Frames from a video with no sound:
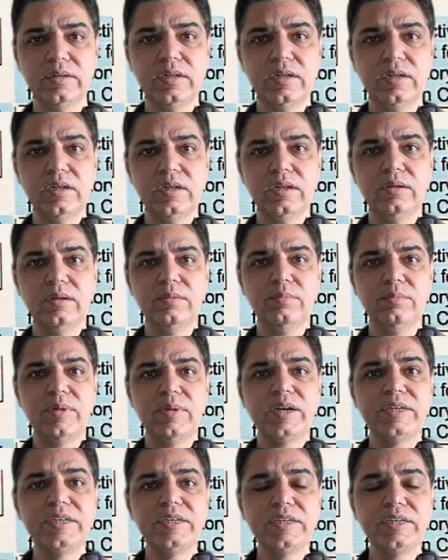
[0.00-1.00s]

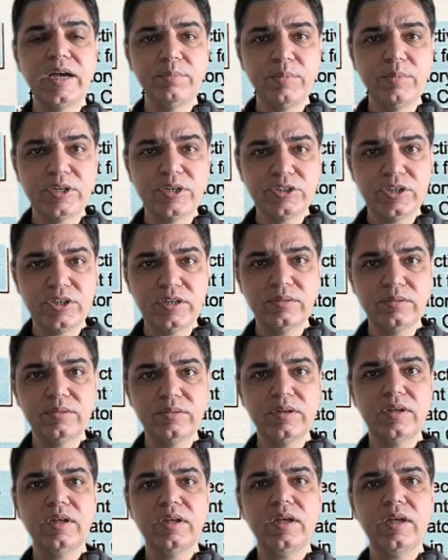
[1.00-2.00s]
multi-dimensional,
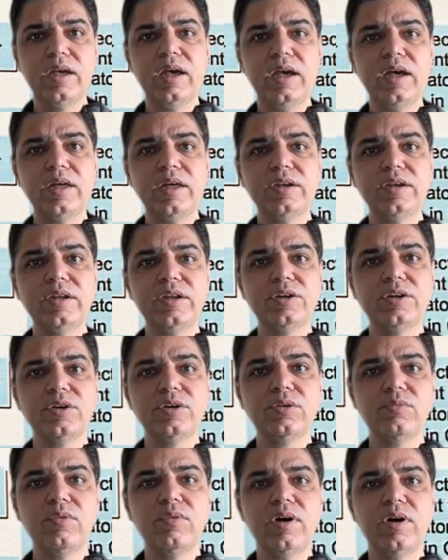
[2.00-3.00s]
and it
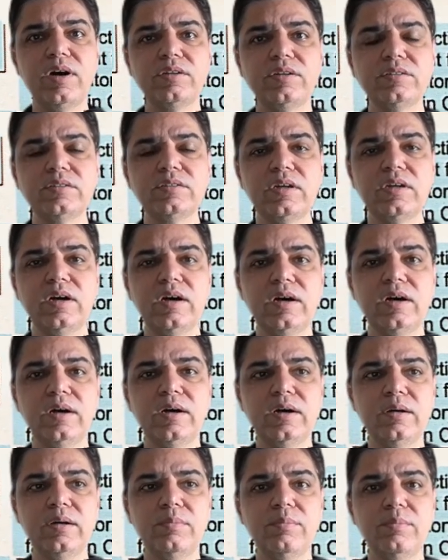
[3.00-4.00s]
requires
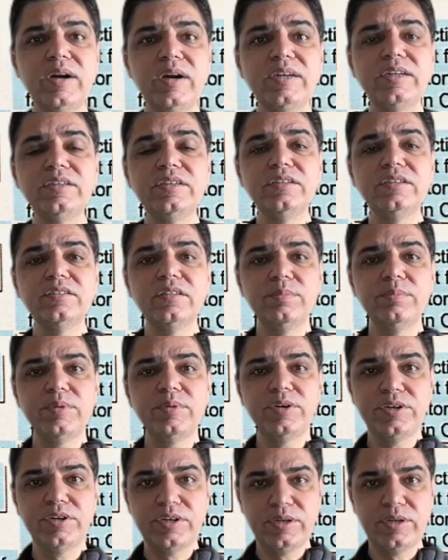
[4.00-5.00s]
a
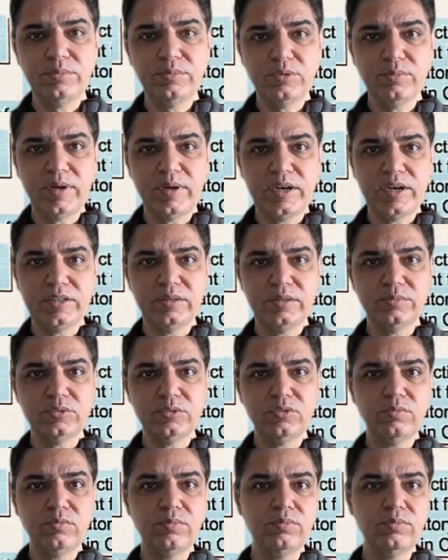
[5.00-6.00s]
multidisciplinary team to manage them.
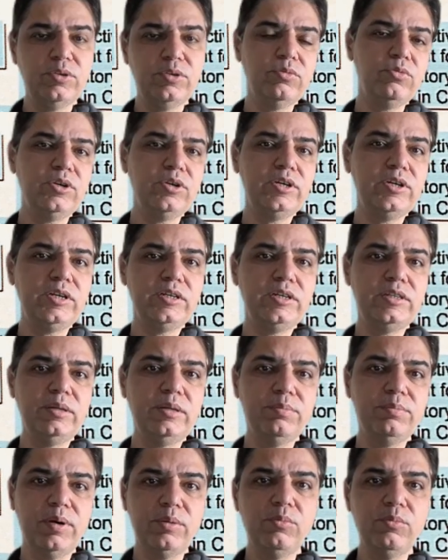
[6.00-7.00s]
So we would need the
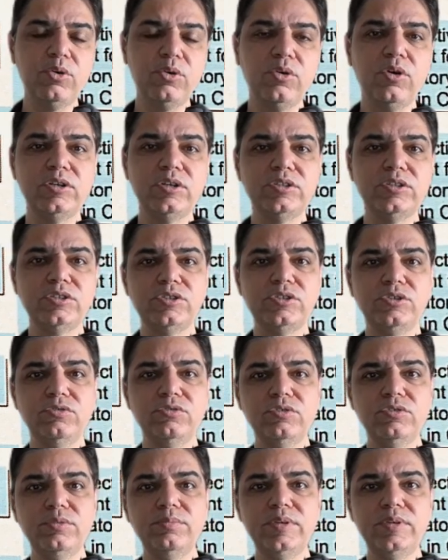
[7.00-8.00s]
pulmonologist, you
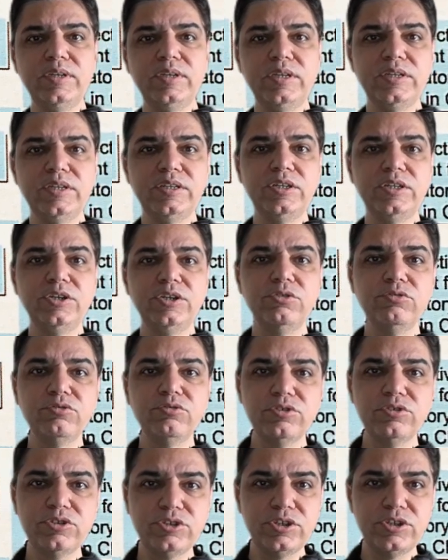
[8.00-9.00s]
would need the
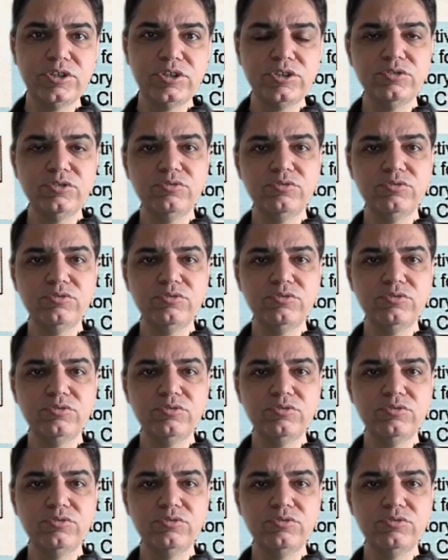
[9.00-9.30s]
nutritionist, you would